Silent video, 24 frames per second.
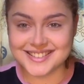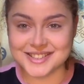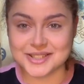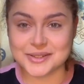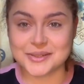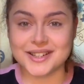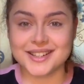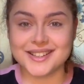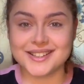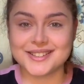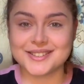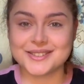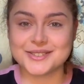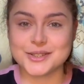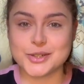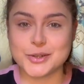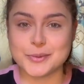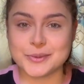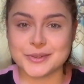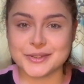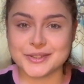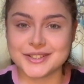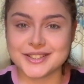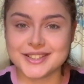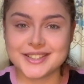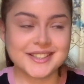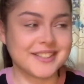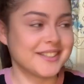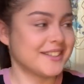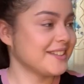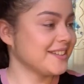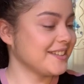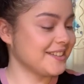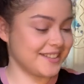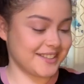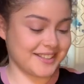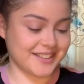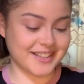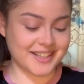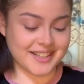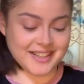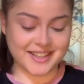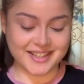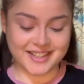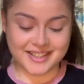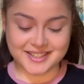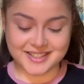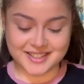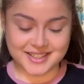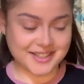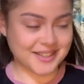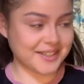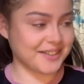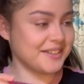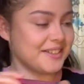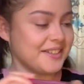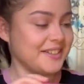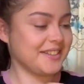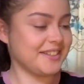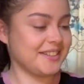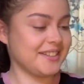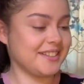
So I look normal? I think so.